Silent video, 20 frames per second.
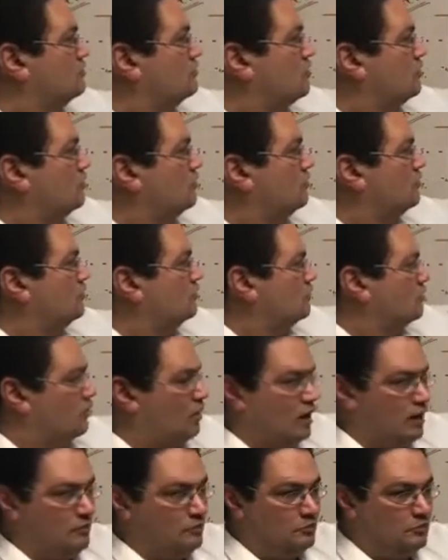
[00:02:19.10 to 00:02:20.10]
So you go
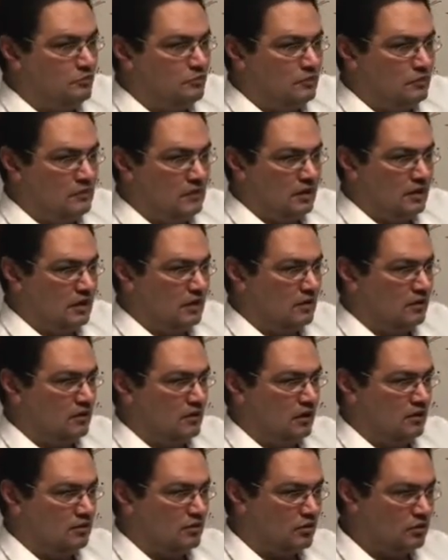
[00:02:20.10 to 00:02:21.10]
up here
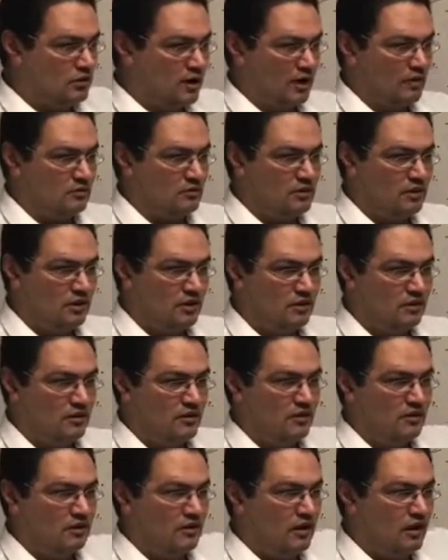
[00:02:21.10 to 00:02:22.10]
and you go down there,
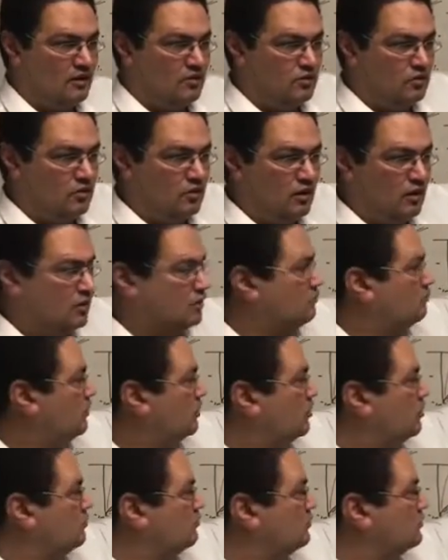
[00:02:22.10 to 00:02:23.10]
and by
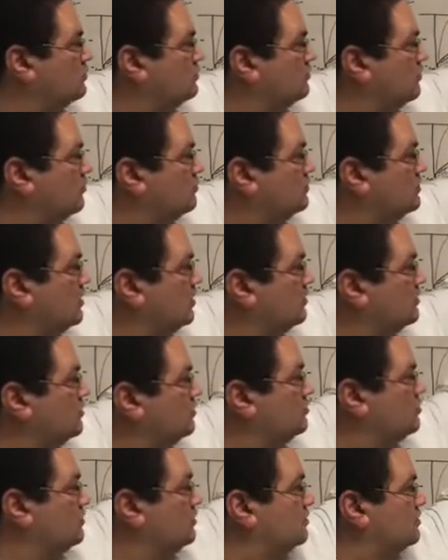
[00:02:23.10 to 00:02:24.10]
going from 30
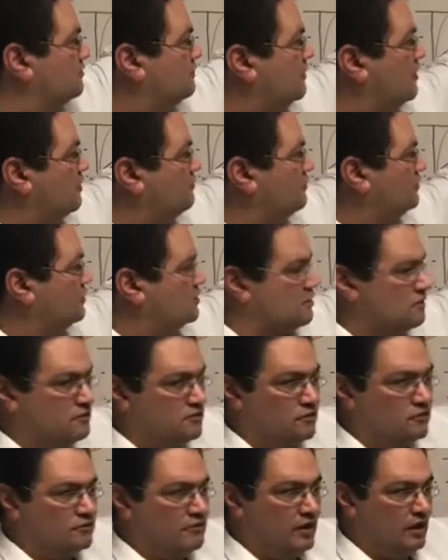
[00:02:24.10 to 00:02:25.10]
to 35, and this is
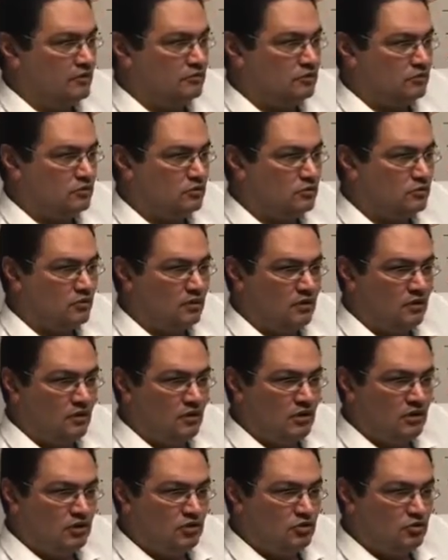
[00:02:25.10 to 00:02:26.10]
from 5 to
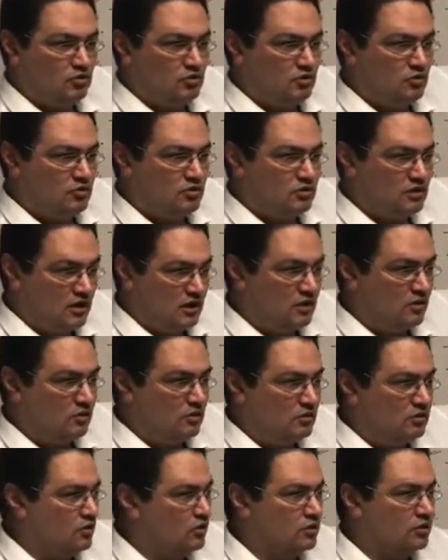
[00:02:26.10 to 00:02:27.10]

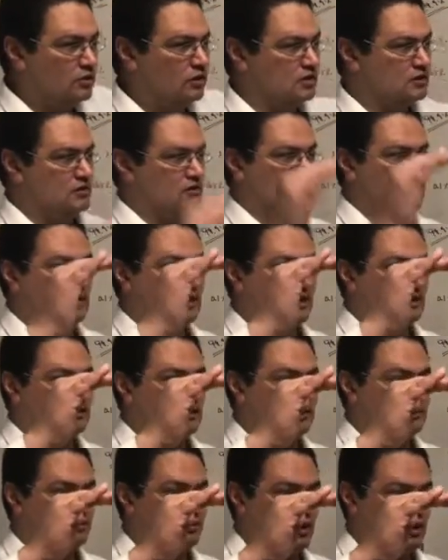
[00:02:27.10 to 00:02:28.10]
0, you increase the
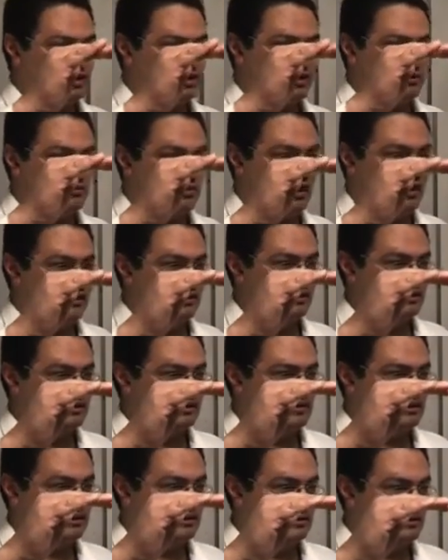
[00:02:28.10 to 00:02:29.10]
delta pressure by
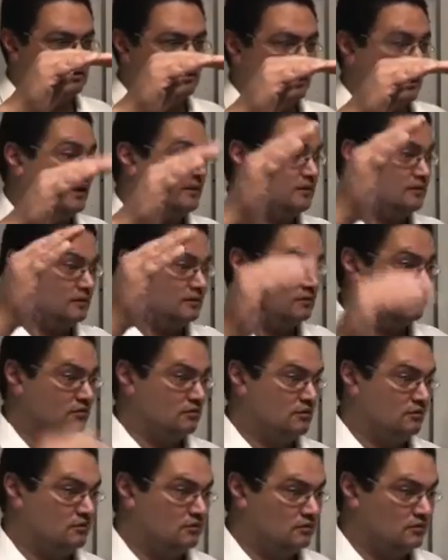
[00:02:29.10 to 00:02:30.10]
10,
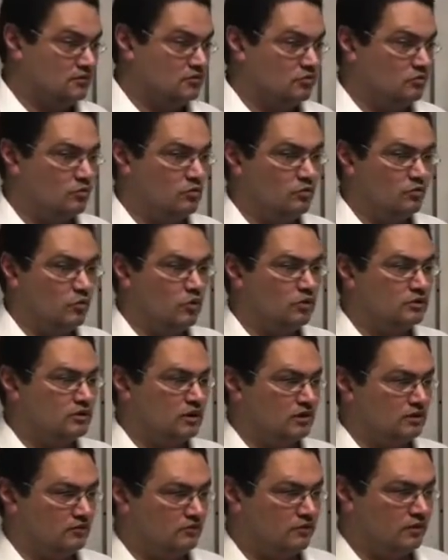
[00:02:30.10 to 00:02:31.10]
so more
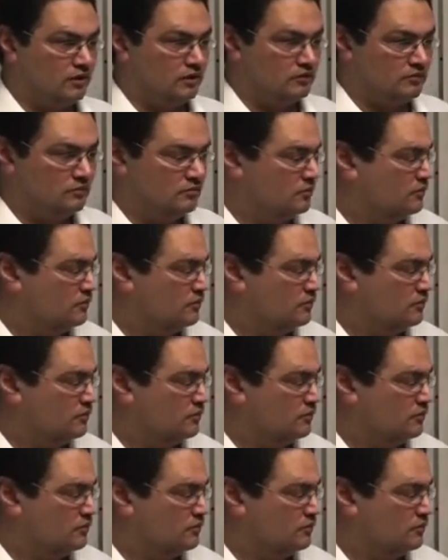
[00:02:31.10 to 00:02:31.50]
tidal volume.